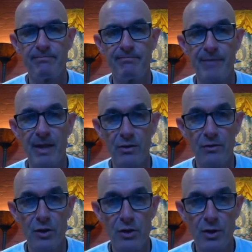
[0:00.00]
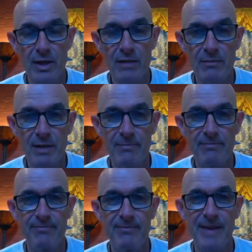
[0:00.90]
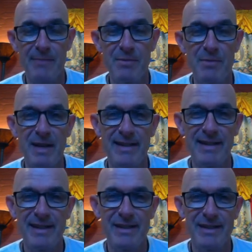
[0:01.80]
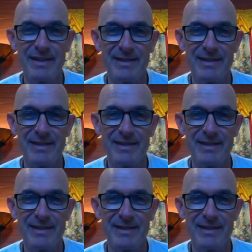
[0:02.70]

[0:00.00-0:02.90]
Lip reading: Thank you for joining me. Happy meditation.